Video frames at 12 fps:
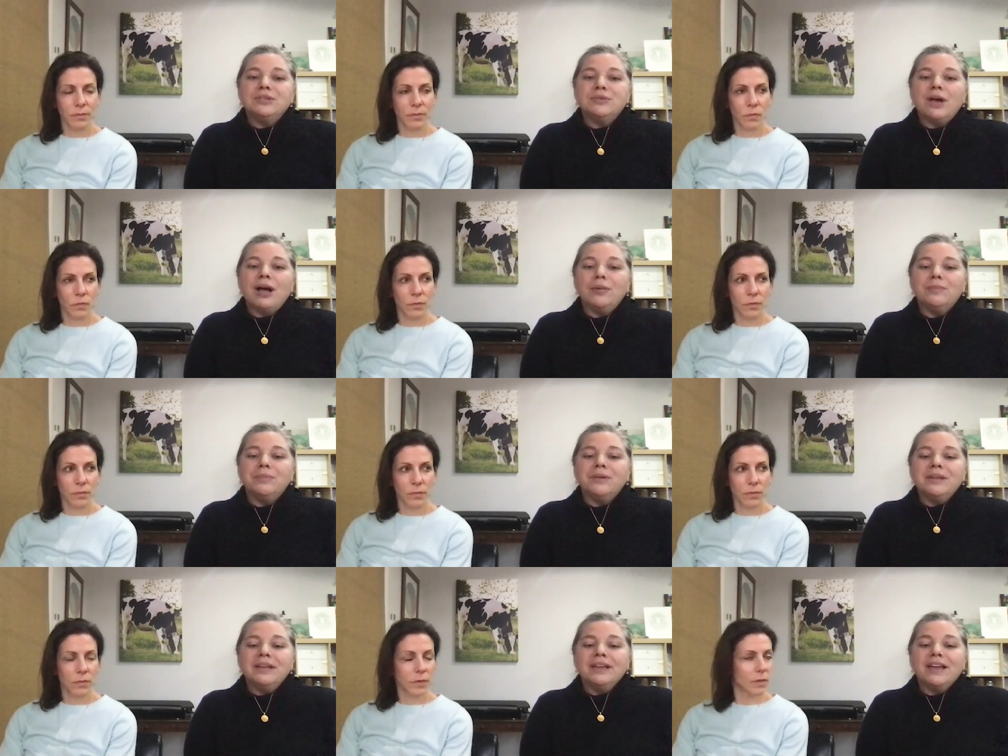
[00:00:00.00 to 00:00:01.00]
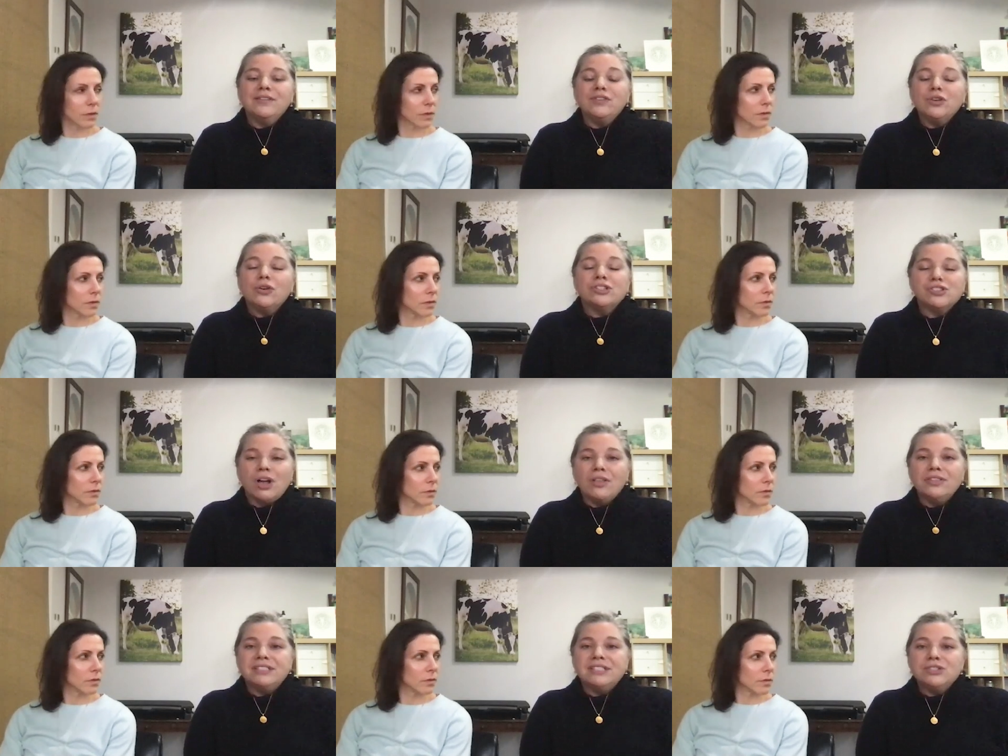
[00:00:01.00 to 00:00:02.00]
Speaker 1: help kind of nourish
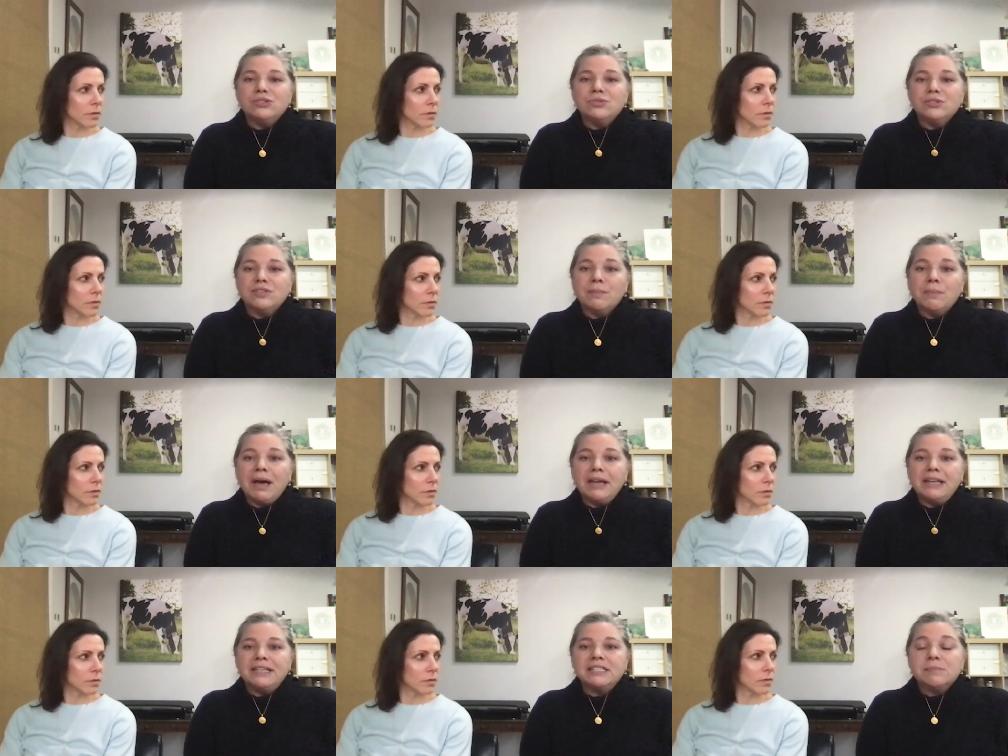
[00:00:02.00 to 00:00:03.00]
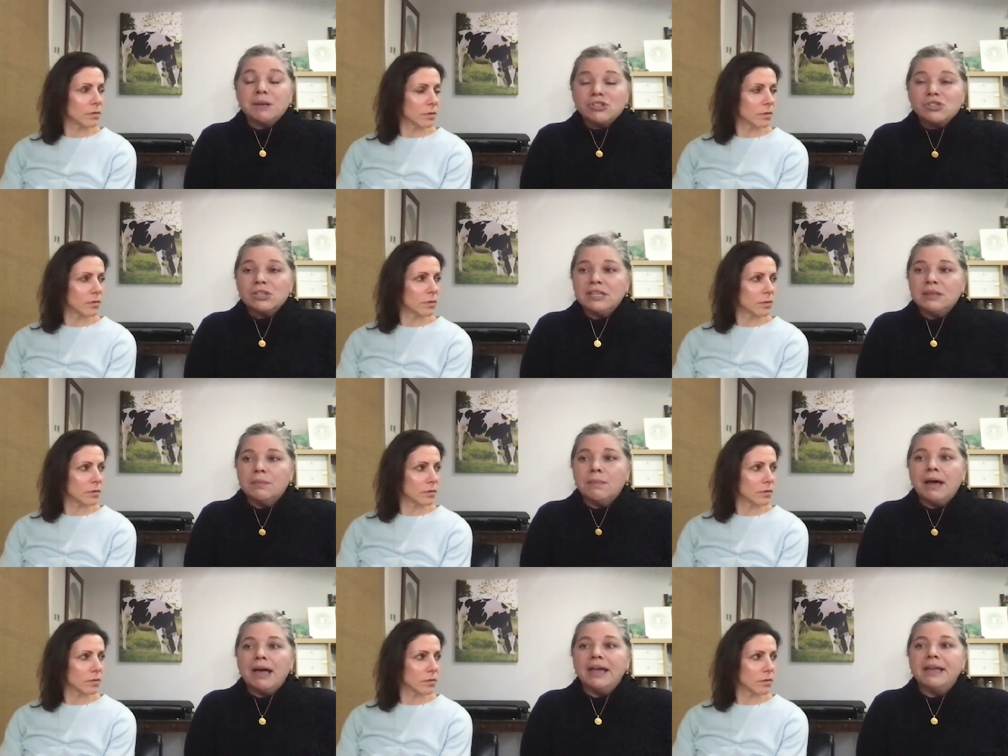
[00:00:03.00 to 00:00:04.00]
all the tissues of the body, especially in the
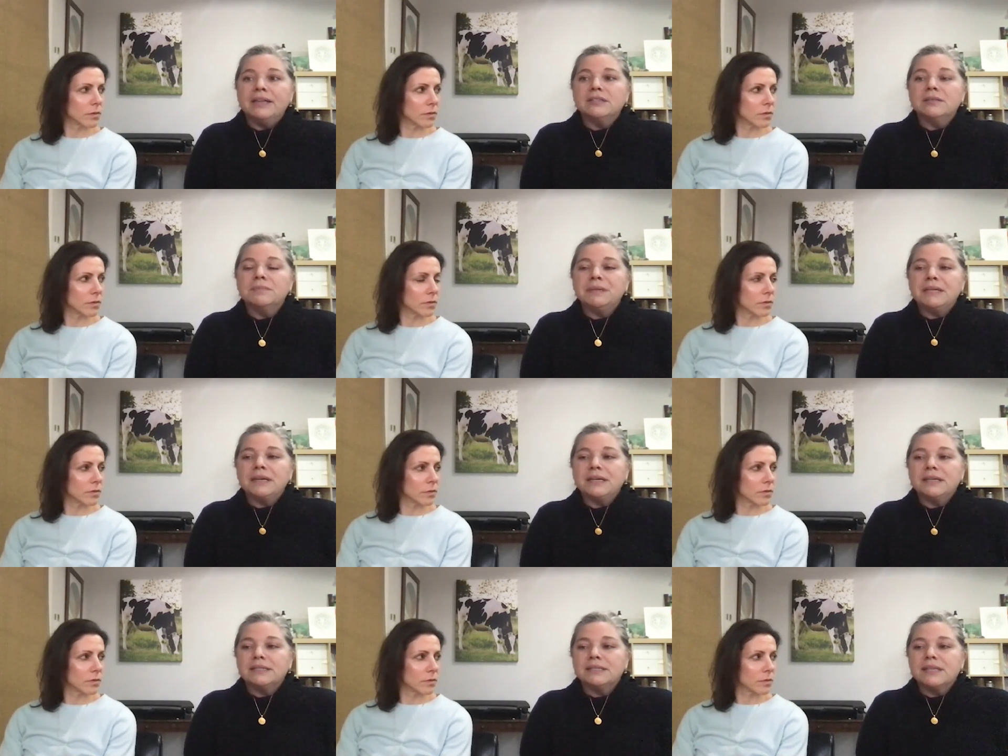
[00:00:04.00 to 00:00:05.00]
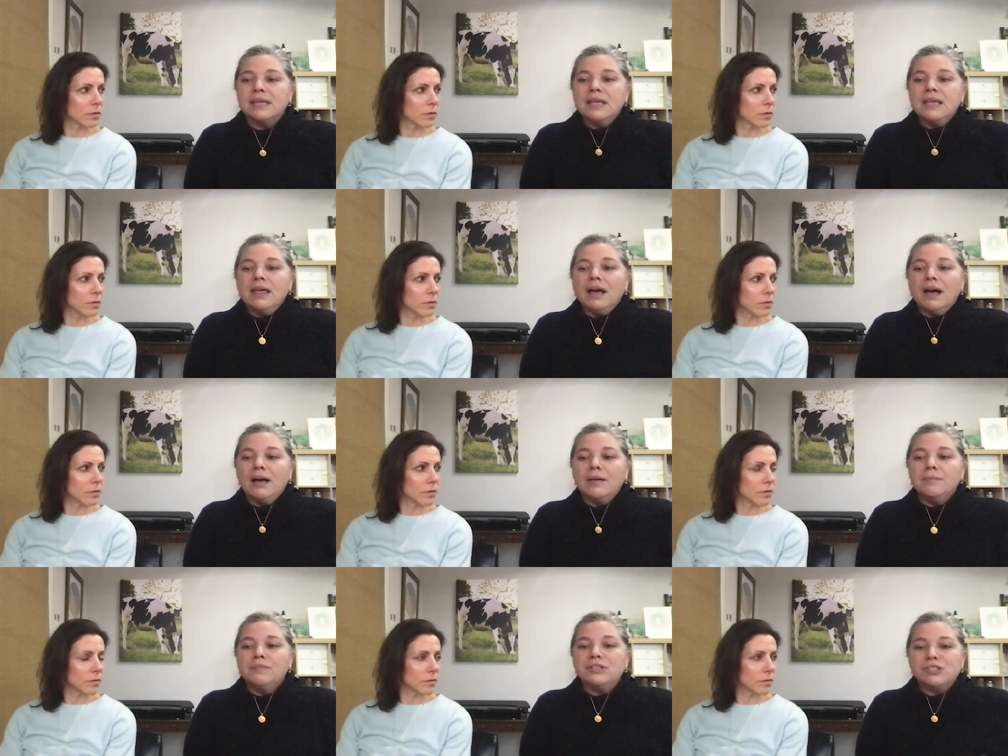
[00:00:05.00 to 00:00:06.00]
mind, because
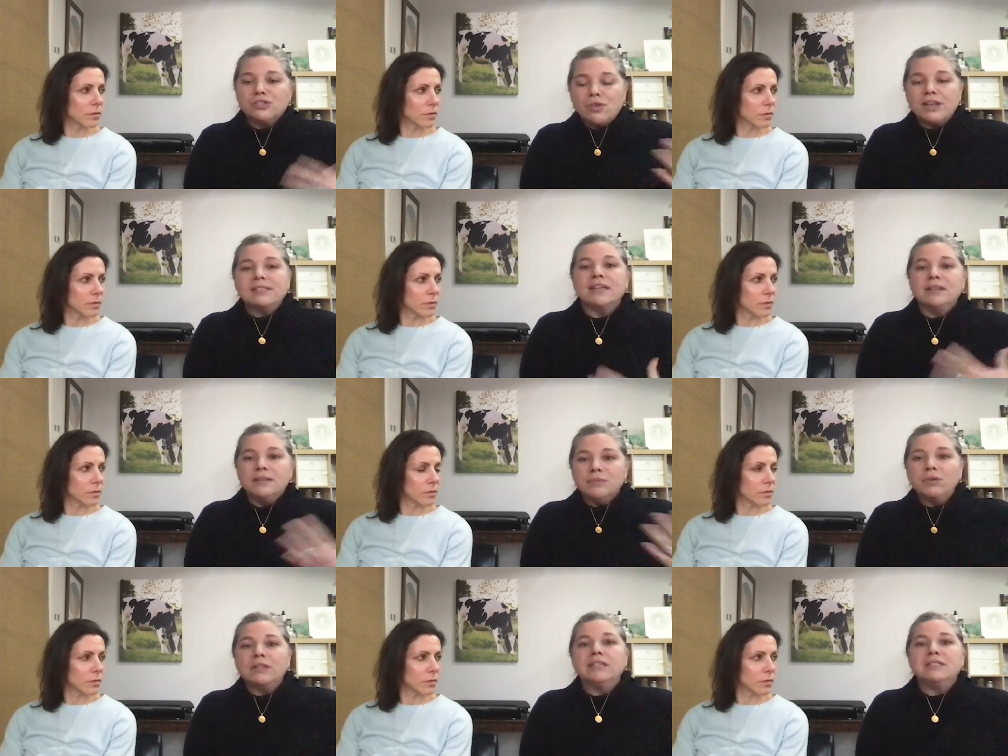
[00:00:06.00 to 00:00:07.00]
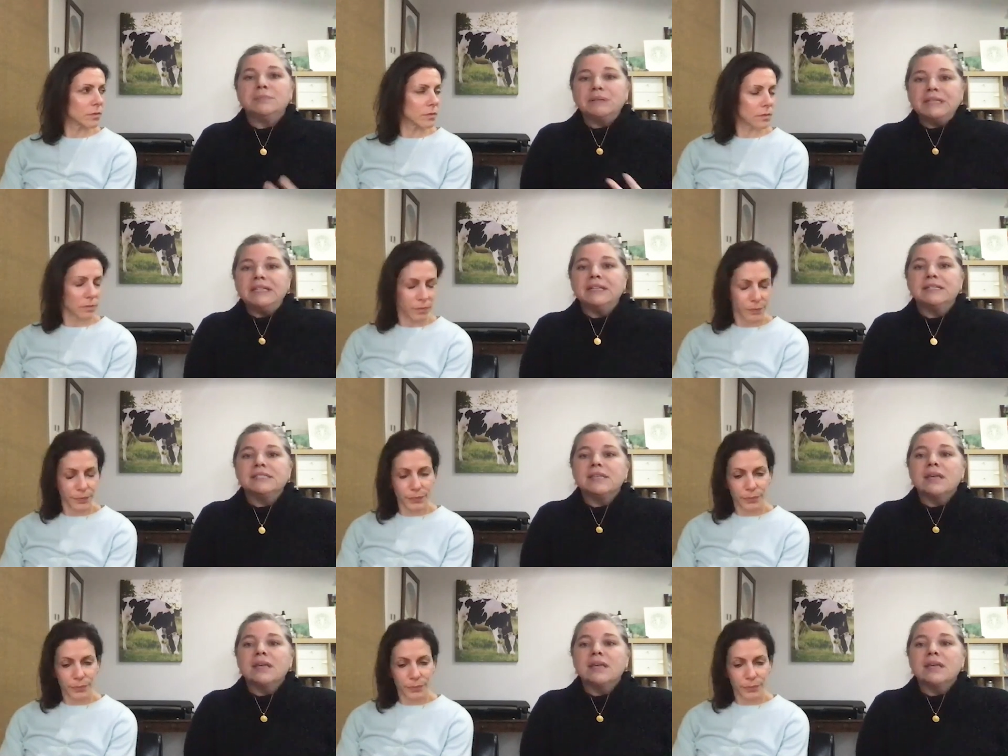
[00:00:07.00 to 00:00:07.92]
um, the stress can really deplete us,